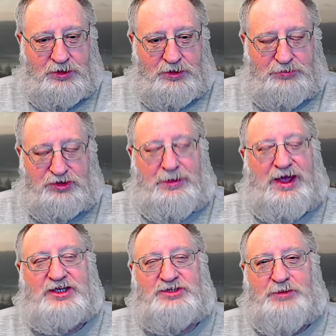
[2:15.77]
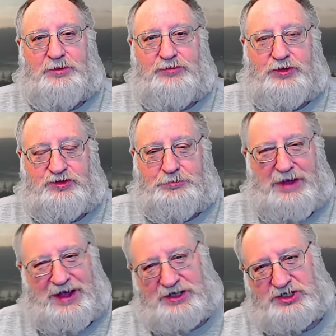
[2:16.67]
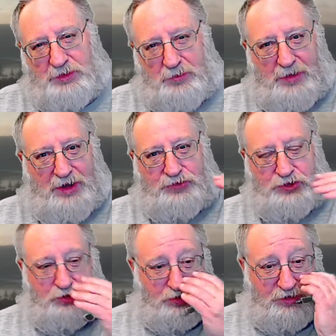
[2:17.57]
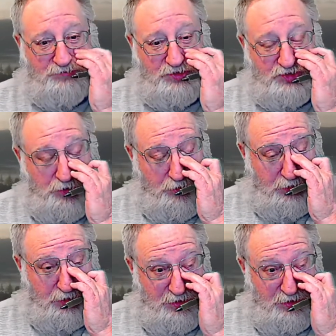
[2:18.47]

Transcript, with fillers: But the maximum, there's a maximum amount that you can give to charity.